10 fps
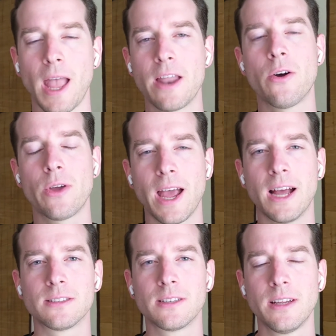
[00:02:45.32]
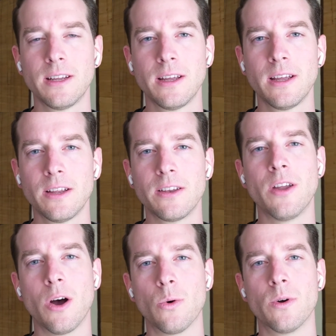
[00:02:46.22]
And now he asked,
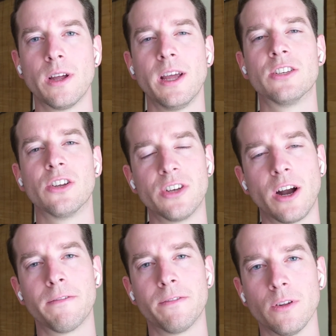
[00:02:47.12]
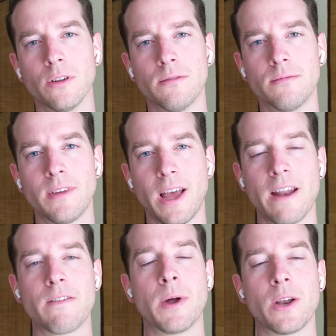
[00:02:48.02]
no, is the jar full? And
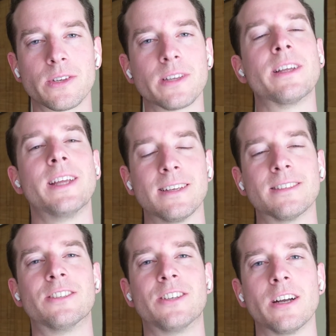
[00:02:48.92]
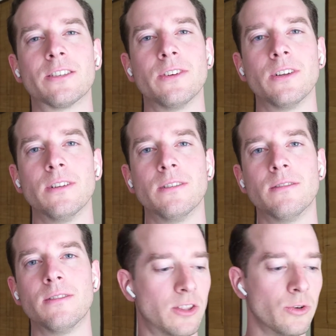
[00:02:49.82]
everybody was like, yes, the jar is full.
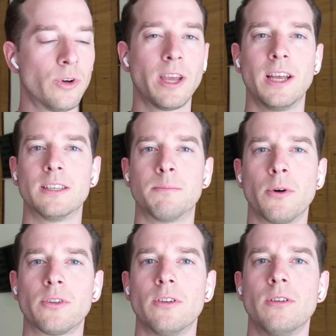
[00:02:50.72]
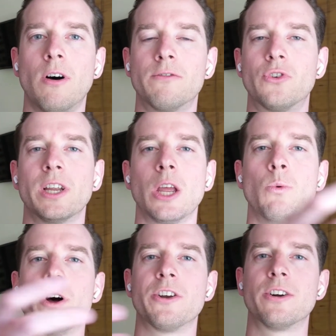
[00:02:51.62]
He took his bottle of drinking
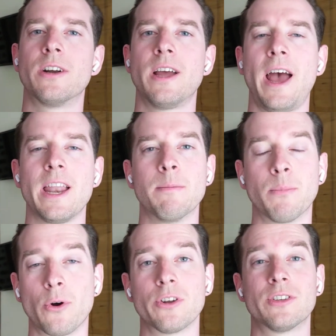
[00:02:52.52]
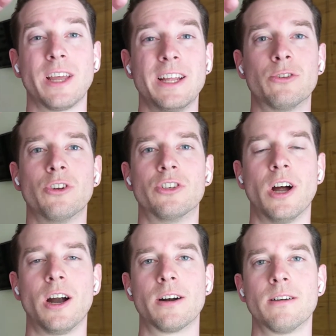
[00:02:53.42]
water and he poured it into the
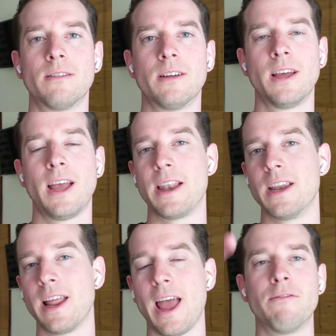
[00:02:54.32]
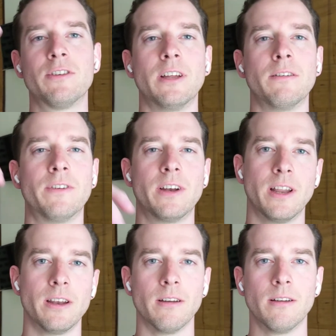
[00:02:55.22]
jar. And nearly everything fitted
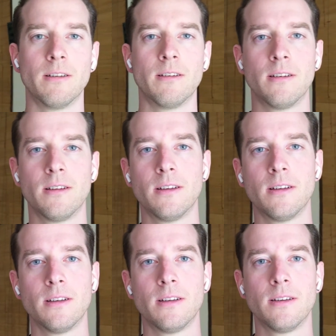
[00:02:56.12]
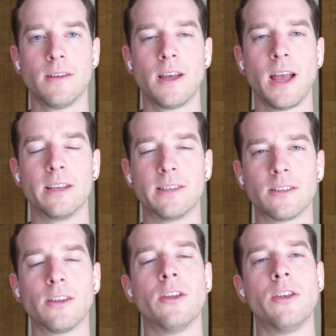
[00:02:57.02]
in. And he
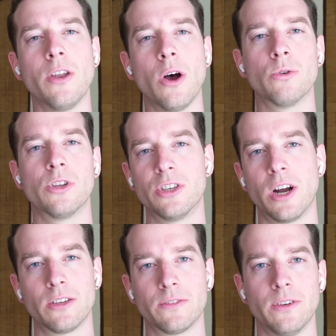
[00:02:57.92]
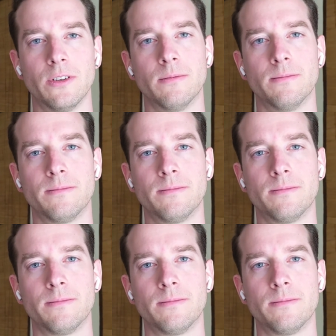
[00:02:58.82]
said, no, the jar is full.